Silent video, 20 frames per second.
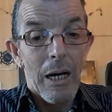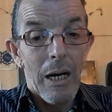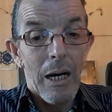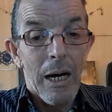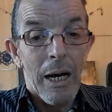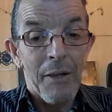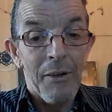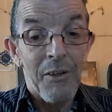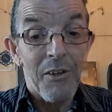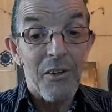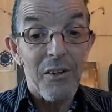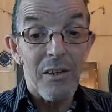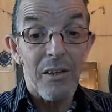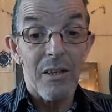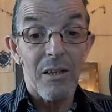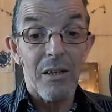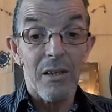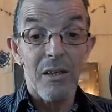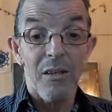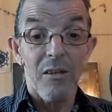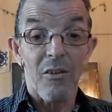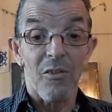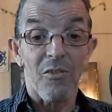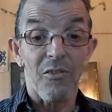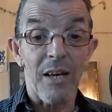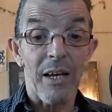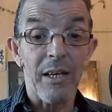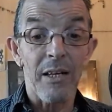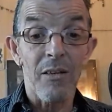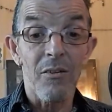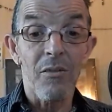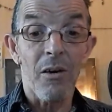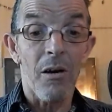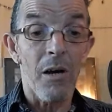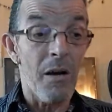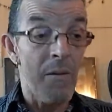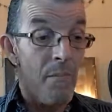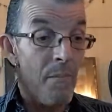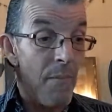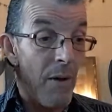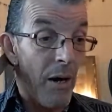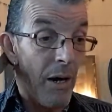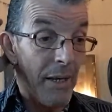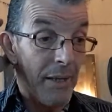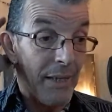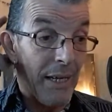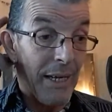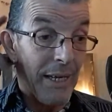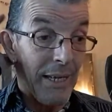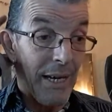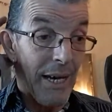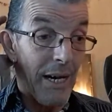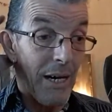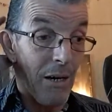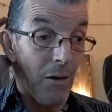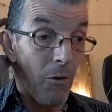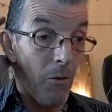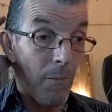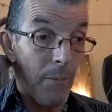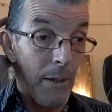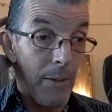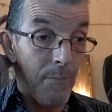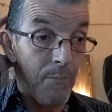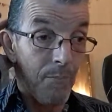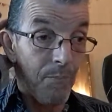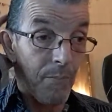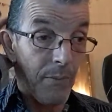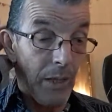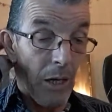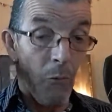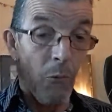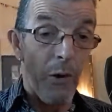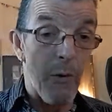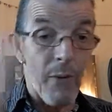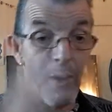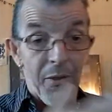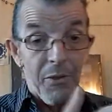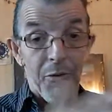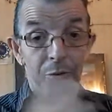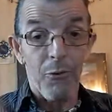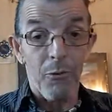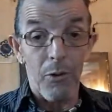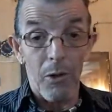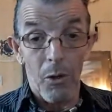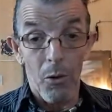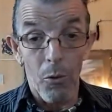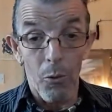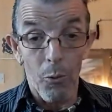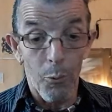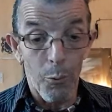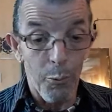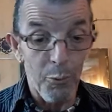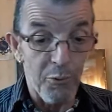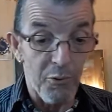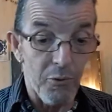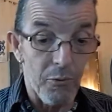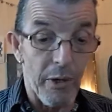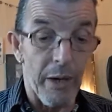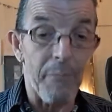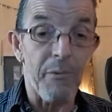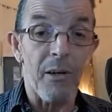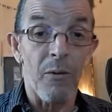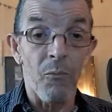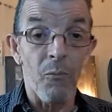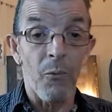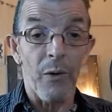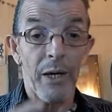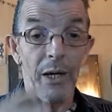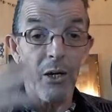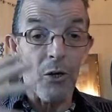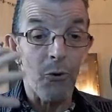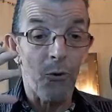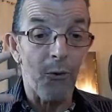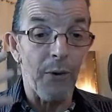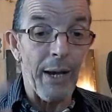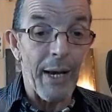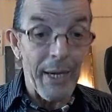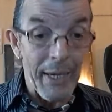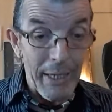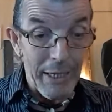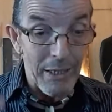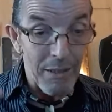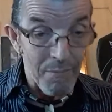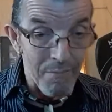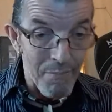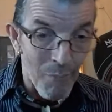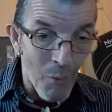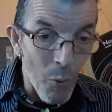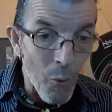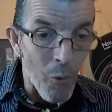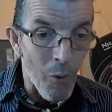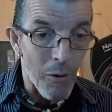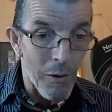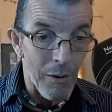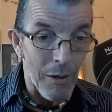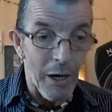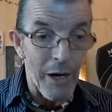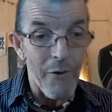And the second time I did get help, and we went through the whole script and we created more. I